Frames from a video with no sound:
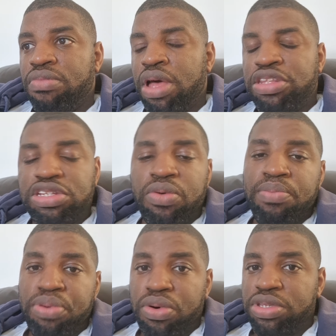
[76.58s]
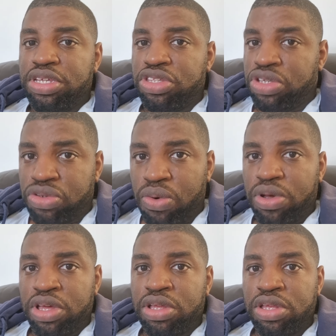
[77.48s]
and so important to
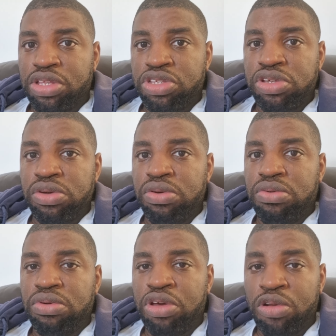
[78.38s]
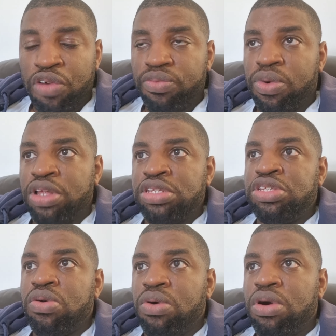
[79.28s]
talk to your loved
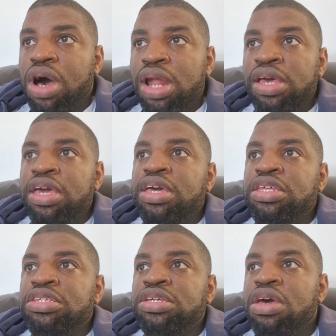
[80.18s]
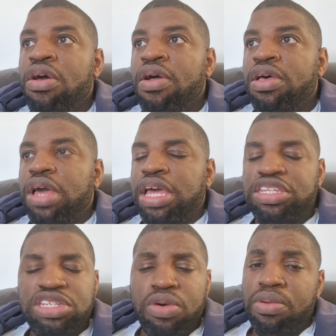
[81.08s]
ones, your colleagues.
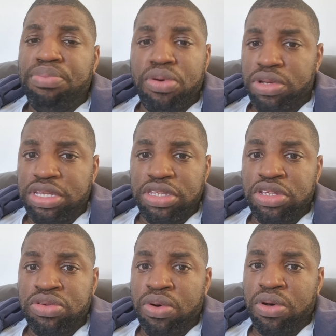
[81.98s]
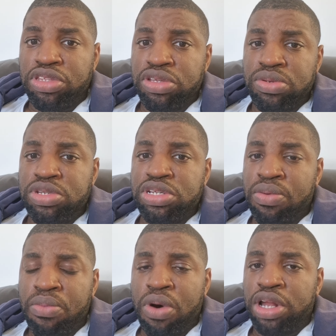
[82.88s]
It's so important to talk to
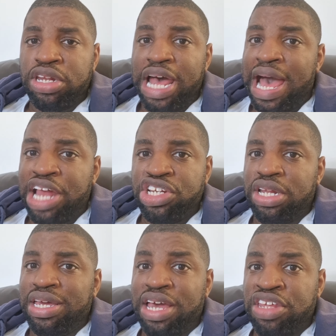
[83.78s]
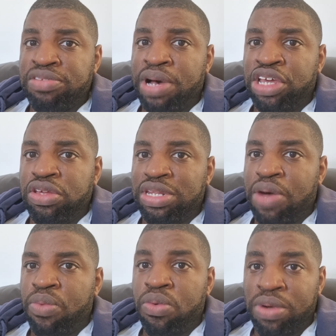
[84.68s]
someone that actually cares about you,
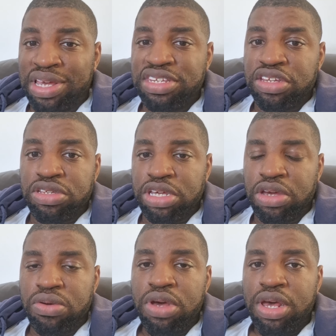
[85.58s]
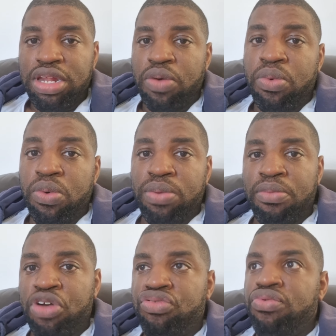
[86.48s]
that will listen to you, that will
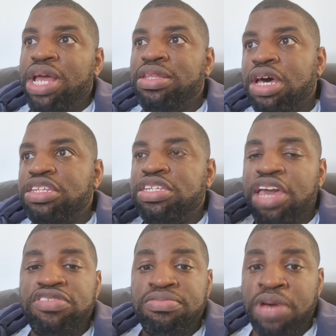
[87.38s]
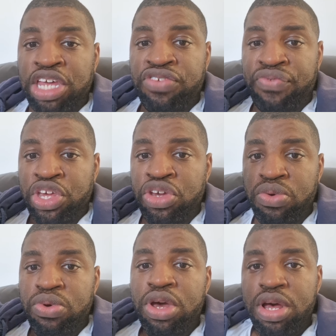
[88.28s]
create that safe space for
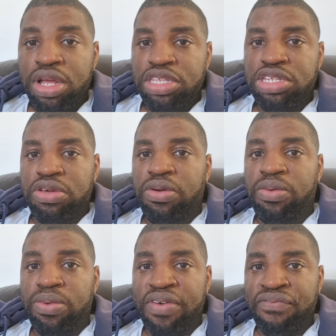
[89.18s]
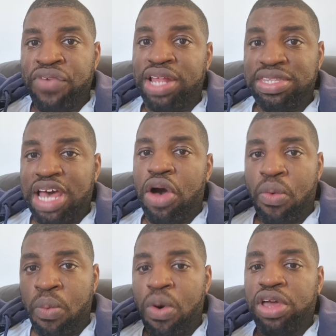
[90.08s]
you to vent
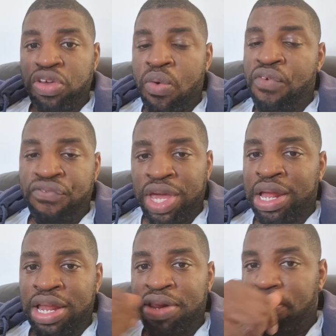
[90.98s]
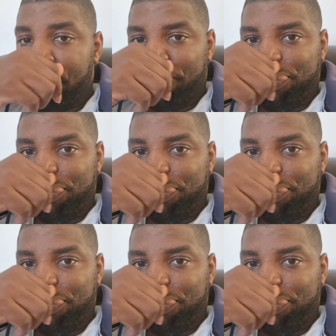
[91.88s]
out what you're feeling.